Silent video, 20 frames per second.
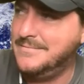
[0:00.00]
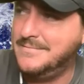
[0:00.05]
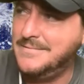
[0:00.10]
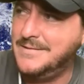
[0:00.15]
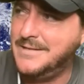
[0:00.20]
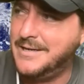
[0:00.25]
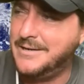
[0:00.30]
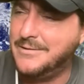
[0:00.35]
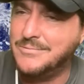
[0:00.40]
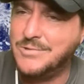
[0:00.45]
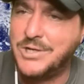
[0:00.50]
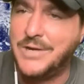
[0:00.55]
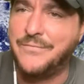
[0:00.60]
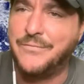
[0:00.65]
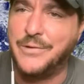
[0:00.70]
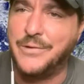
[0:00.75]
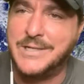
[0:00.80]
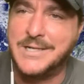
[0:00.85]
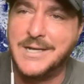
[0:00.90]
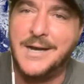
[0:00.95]

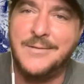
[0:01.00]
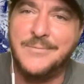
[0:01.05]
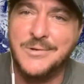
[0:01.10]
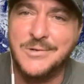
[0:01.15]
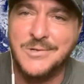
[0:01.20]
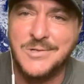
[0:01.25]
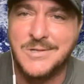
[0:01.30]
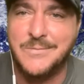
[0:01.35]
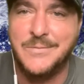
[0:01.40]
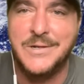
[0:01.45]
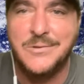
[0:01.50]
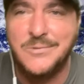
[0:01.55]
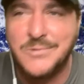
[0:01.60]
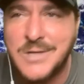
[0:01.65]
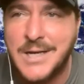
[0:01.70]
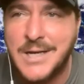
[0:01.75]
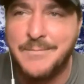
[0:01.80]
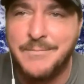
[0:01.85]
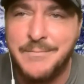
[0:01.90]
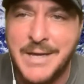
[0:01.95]
Dahmer or somebody who's
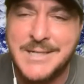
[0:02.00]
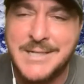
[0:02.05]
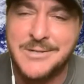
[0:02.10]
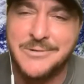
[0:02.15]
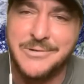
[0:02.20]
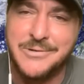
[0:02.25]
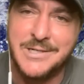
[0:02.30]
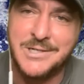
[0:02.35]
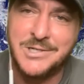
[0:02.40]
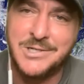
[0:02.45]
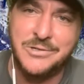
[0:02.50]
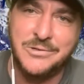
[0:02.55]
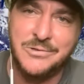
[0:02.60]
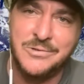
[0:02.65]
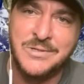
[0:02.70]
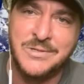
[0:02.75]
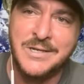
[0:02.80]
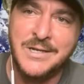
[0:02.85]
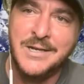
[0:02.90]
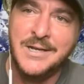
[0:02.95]
got mental
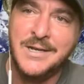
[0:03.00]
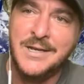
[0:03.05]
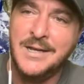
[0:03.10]
issues,